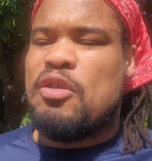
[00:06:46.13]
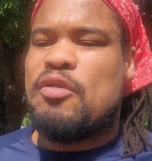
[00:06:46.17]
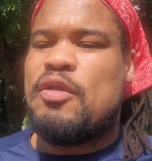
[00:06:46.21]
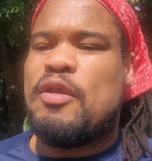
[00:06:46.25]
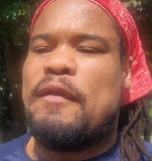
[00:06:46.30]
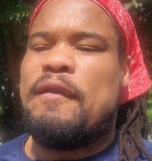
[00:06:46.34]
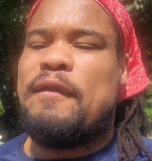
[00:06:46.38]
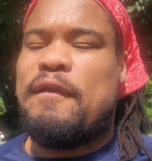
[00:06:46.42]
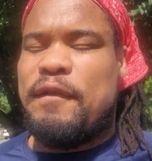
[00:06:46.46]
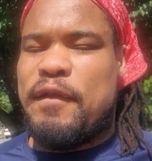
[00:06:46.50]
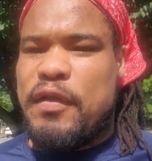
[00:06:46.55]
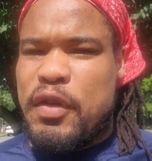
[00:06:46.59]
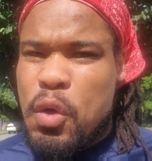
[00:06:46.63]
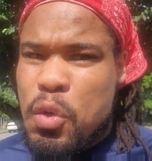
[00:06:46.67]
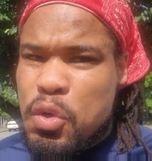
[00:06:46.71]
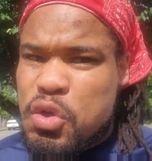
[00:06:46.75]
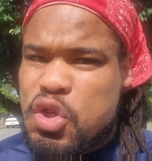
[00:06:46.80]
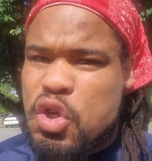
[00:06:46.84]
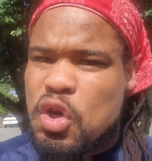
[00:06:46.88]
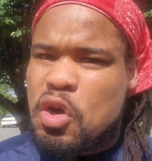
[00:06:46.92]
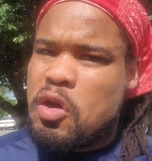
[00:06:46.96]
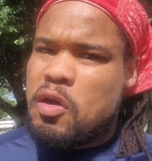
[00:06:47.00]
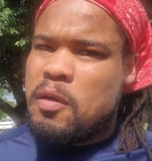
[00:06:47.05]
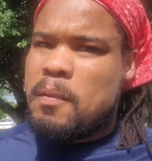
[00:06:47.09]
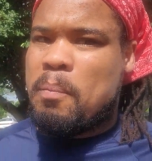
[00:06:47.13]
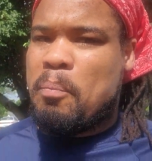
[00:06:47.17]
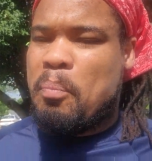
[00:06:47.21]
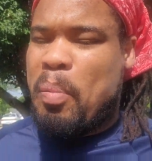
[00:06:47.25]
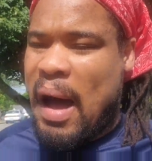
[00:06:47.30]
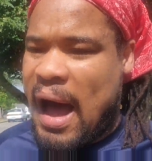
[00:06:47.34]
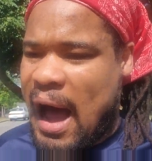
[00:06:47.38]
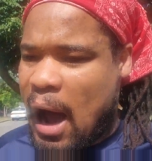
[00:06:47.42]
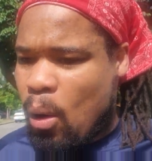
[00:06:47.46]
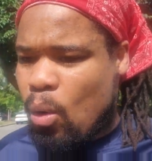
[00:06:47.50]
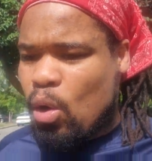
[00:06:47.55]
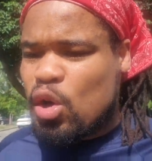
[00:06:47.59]
the future
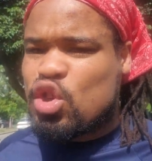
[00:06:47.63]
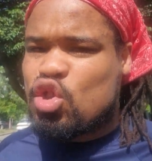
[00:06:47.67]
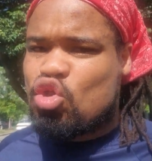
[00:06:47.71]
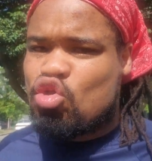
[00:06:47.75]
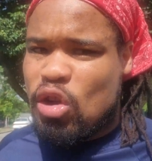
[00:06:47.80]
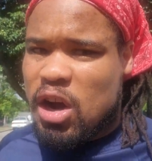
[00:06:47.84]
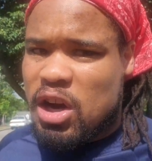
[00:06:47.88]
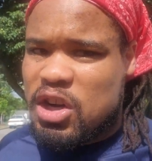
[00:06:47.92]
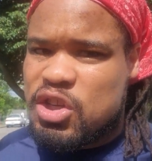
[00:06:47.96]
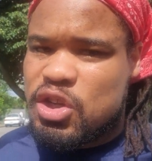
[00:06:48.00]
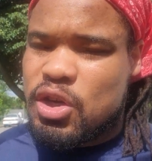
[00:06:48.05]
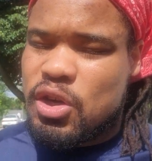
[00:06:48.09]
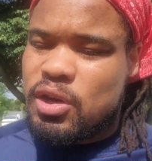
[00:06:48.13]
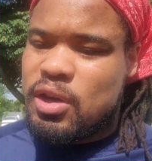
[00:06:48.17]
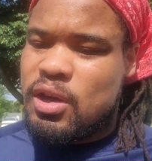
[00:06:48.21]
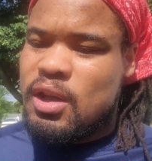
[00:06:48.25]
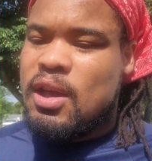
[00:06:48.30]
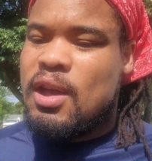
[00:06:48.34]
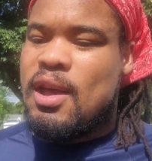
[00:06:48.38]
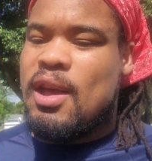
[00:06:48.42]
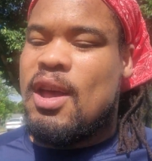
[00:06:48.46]
power structure